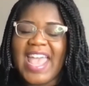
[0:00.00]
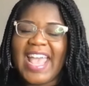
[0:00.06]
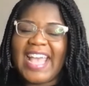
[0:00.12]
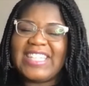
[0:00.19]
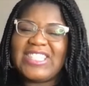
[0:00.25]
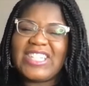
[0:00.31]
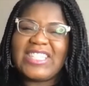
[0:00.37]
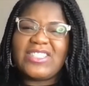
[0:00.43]

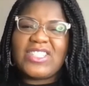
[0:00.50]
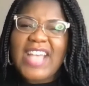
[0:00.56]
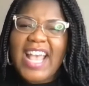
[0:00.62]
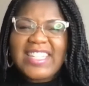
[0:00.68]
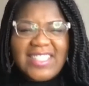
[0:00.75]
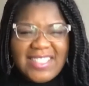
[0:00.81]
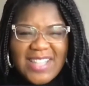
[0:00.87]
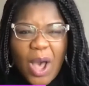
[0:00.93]
And she
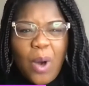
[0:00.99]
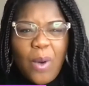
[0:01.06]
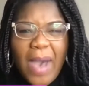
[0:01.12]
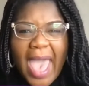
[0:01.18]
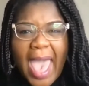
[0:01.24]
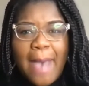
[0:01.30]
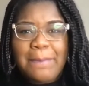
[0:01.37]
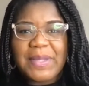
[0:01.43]
just so
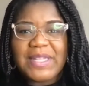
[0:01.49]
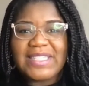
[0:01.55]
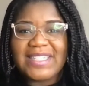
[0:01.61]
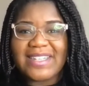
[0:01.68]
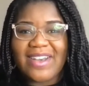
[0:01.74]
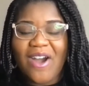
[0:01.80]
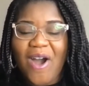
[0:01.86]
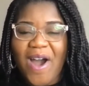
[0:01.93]
happened
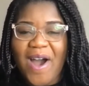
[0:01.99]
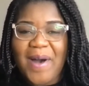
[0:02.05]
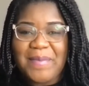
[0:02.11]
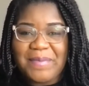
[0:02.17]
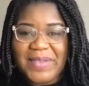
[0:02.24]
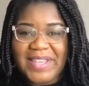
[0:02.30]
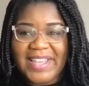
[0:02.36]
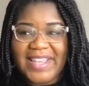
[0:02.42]
to call
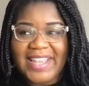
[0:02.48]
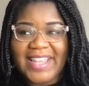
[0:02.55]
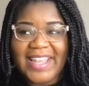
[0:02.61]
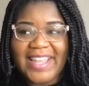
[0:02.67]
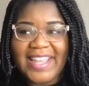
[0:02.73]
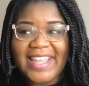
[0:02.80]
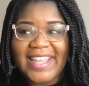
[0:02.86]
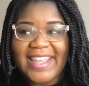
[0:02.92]
me
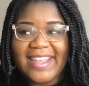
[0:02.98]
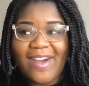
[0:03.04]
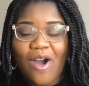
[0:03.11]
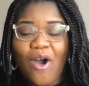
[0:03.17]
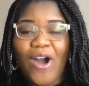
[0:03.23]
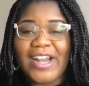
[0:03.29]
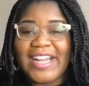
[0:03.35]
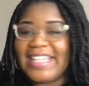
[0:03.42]

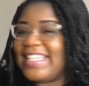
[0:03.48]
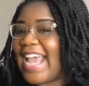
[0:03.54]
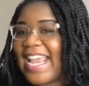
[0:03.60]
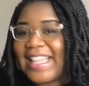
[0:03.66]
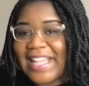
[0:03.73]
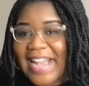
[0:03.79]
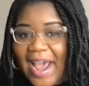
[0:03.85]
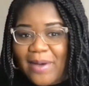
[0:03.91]
on a day
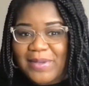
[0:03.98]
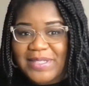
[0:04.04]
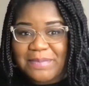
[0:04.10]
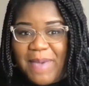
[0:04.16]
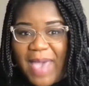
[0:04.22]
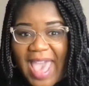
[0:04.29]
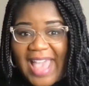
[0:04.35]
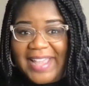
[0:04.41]
that I was
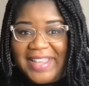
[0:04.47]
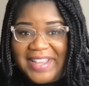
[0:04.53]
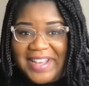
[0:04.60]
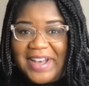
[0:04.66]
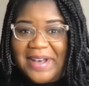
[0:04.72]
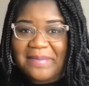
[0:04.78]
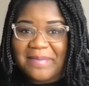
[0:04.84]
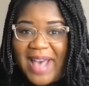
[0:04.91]
packing
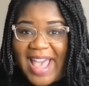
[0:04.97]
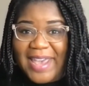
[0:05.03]
up my